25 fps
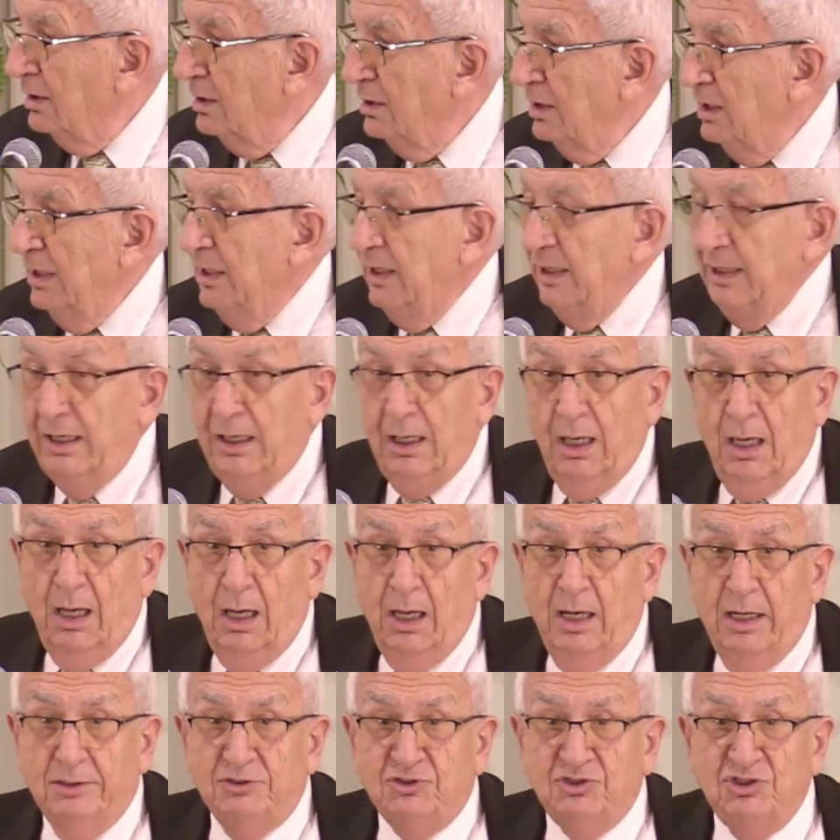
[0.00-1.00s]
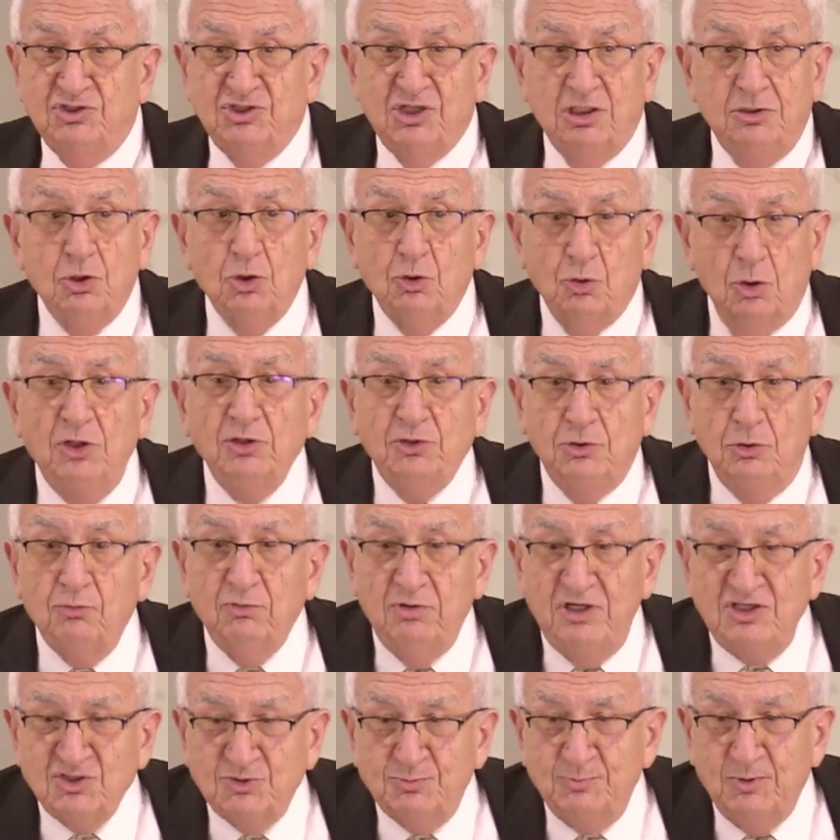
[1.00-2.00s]
clipboard there and she said, Well, you're
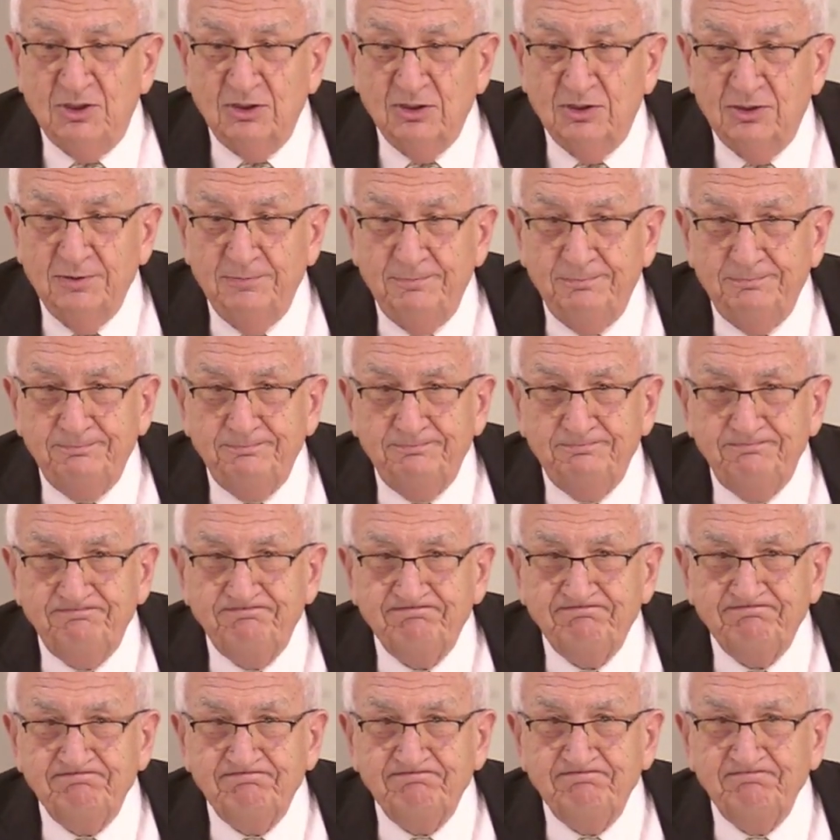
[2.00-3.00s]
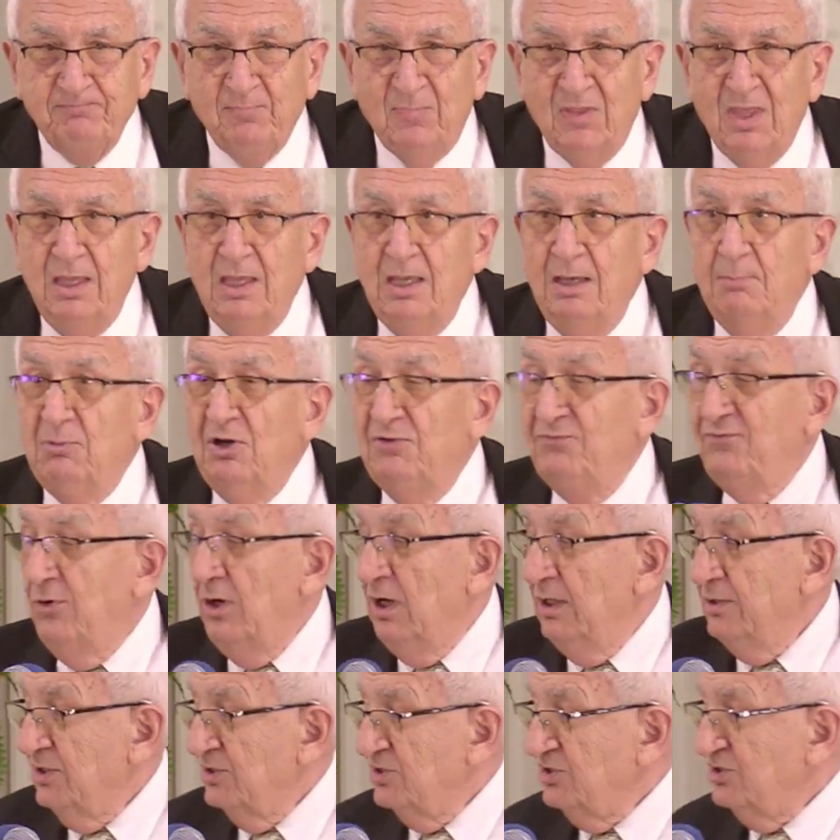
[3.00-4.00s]
not going to Baltimore.
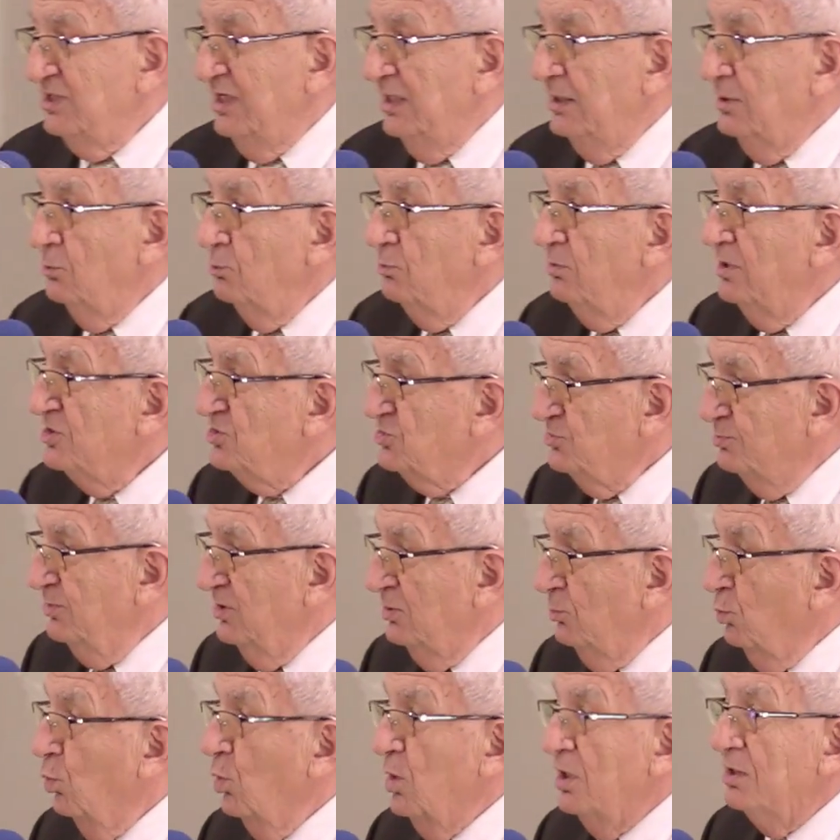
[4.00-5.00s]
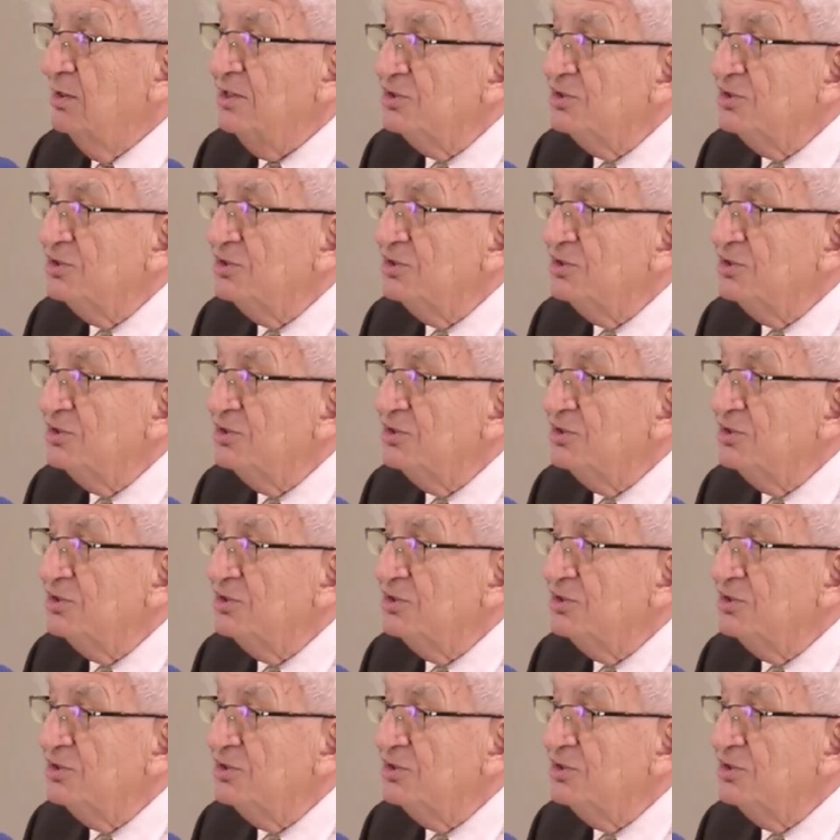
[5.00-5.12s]
Where are we going?